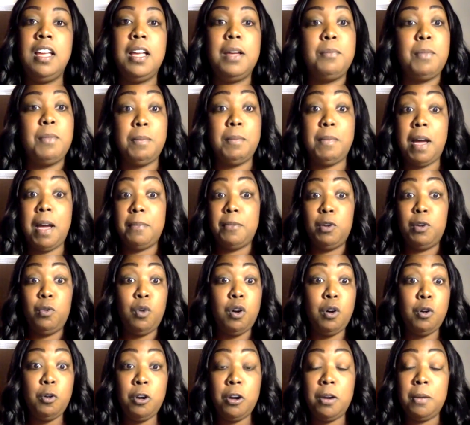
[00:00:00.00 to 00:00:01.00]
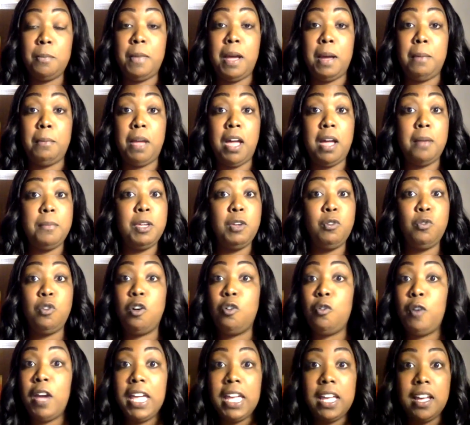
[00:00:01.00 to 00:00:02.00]
my mommy
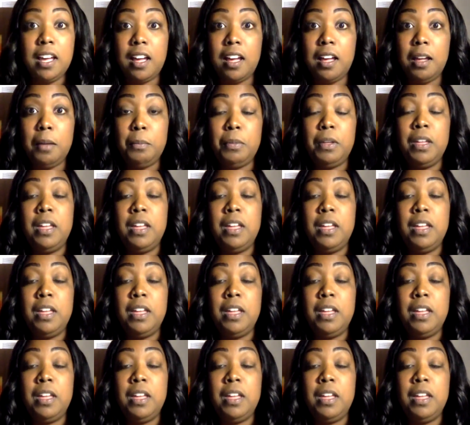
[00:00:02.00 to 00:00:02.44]
won't wake up.